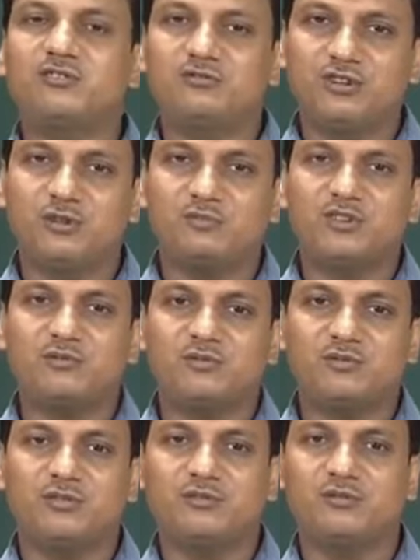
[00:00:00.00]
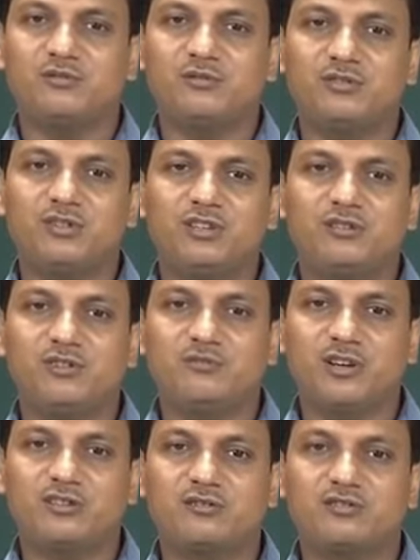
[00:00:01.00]
or we observe in the weld
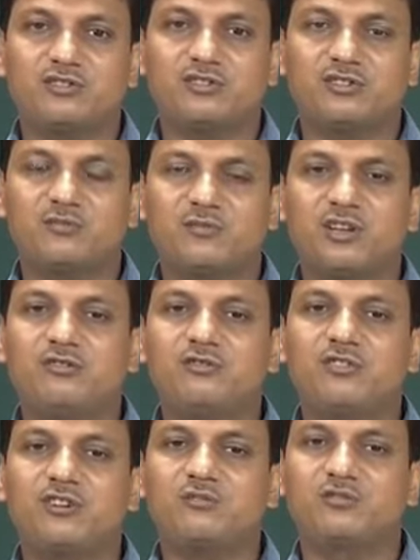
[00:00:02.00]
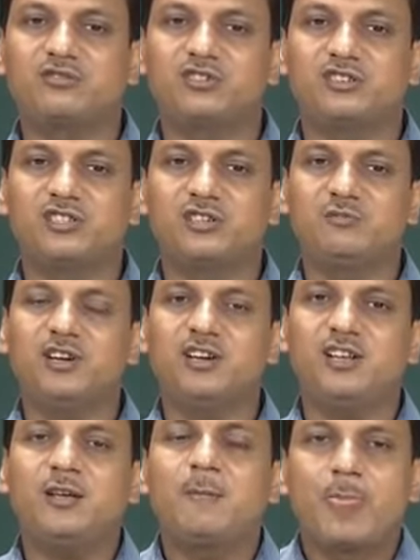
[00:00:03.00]
microstructure of the low carbon steel.
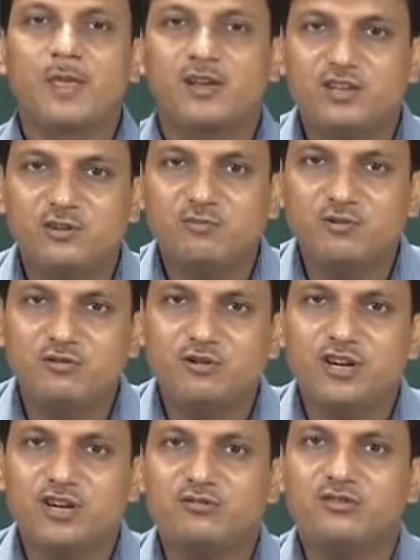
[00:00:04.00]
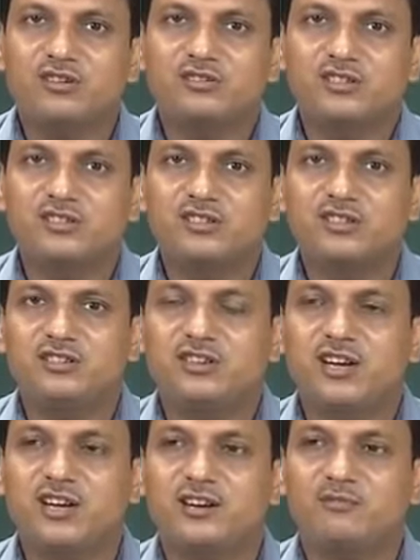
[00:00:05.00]
Similarly, if you look into the CCT
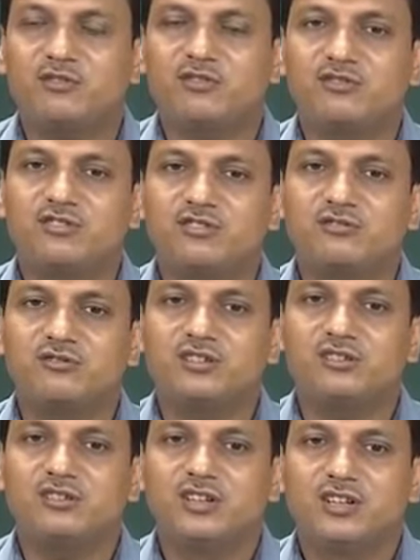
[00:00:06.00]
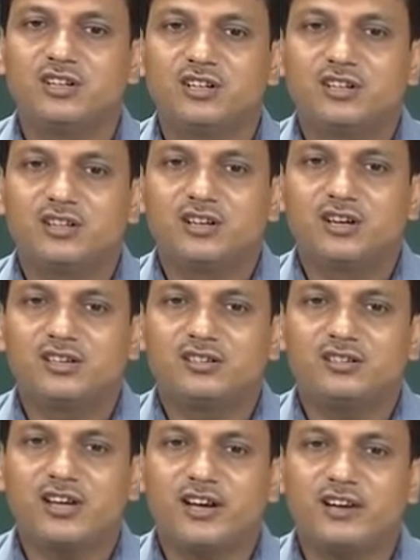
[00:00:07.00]
diagram, continuous cooling
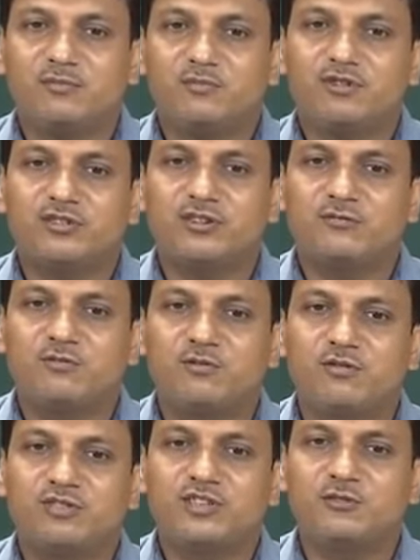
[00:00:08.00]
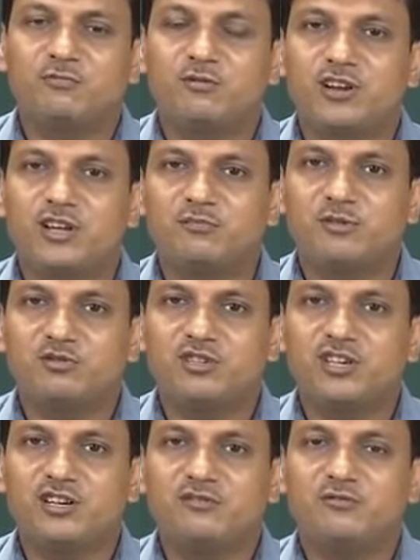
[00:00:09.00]
diagram for the 434 type of
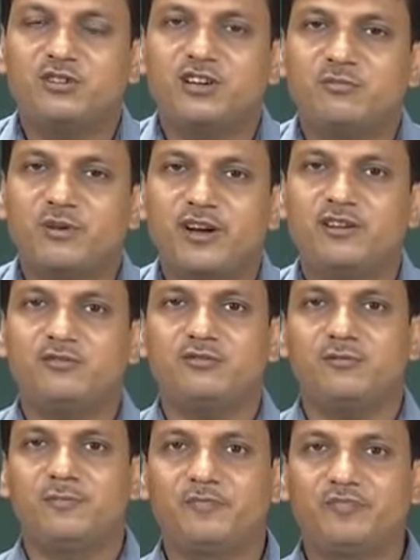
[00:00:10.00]
steel, we can find out